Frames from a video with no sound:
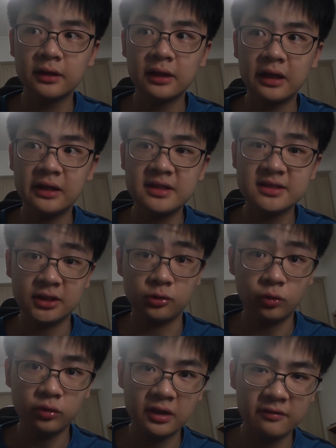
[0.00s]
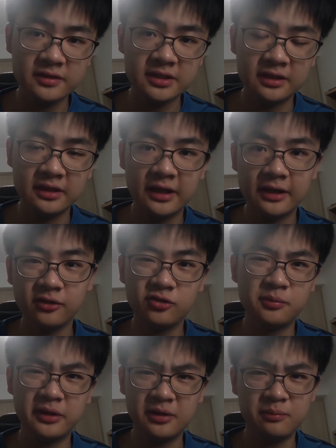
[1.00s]
at least in O-level standard, I don't know
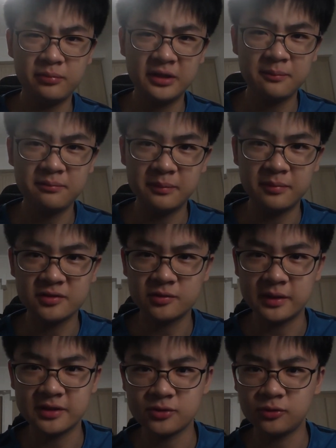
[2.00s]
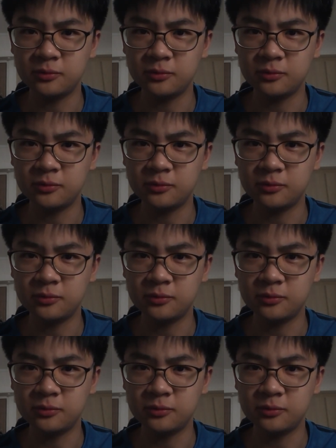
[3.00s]
about the prelim papers from other school,